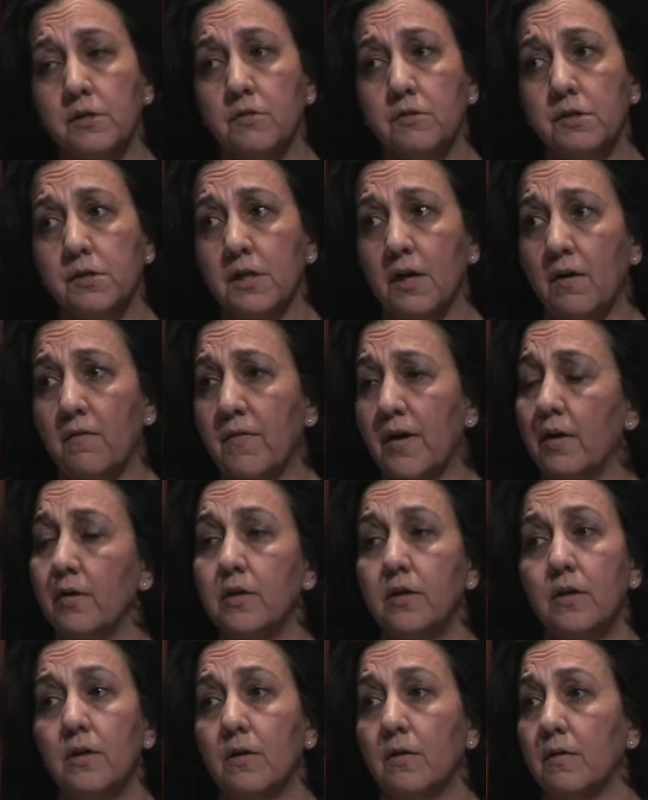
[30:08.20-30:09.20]
yourself
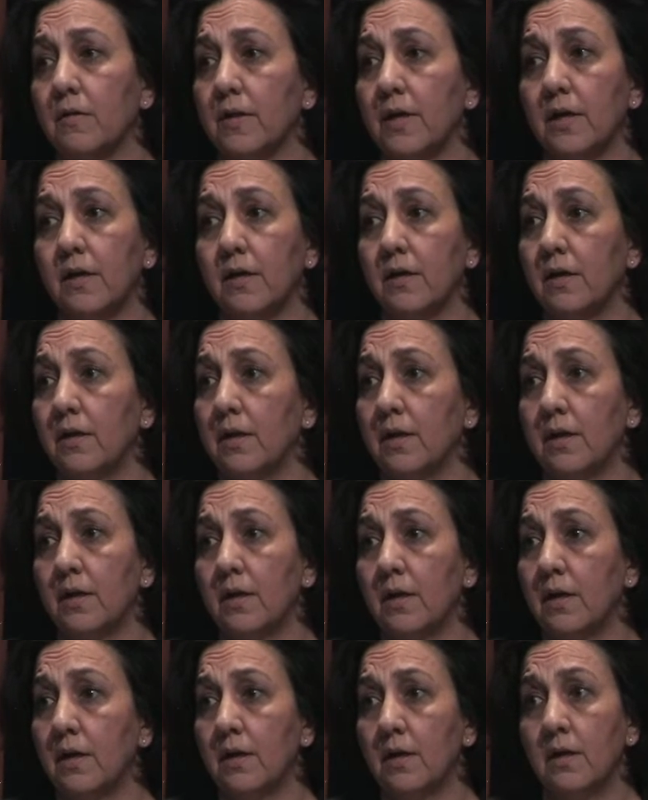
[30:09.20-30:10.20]
out, you don't think good.
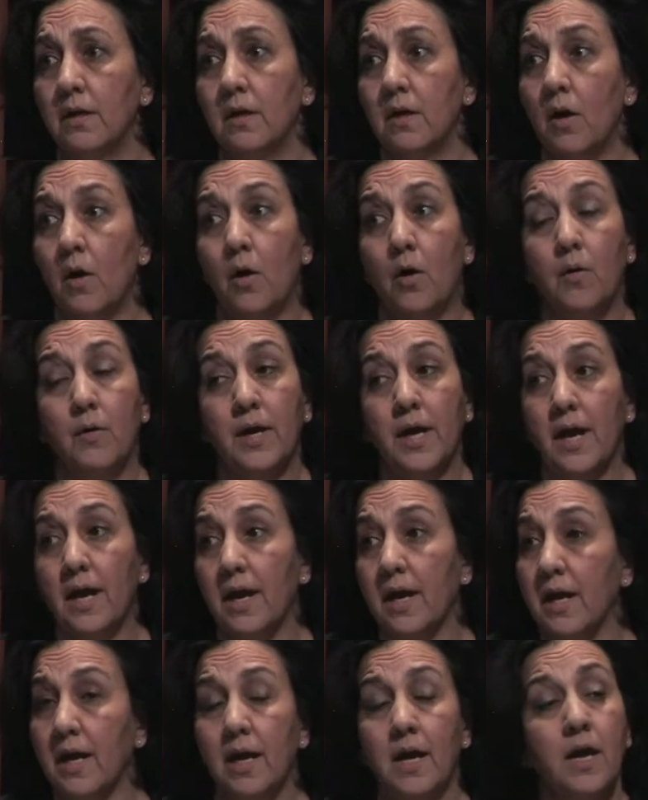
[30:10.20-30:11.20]

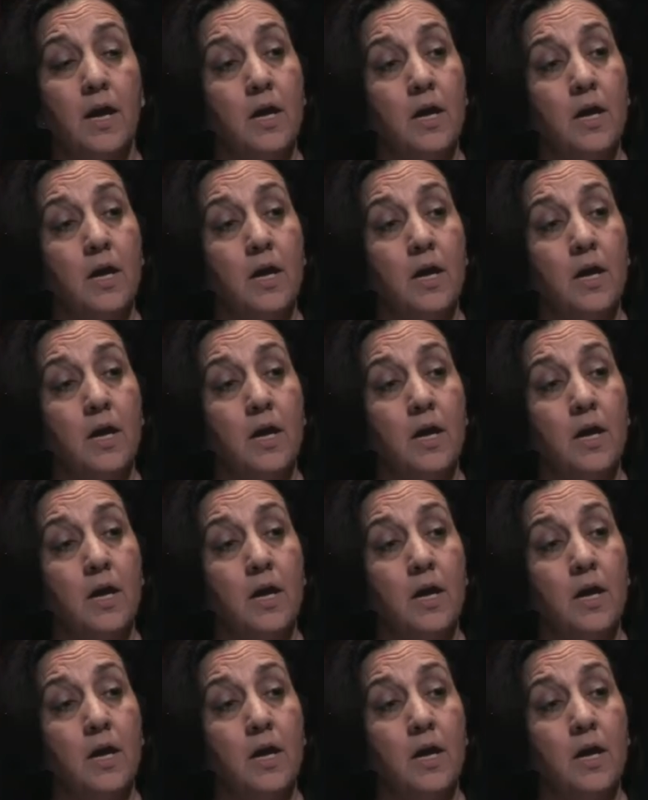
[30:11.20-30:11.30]
Okay?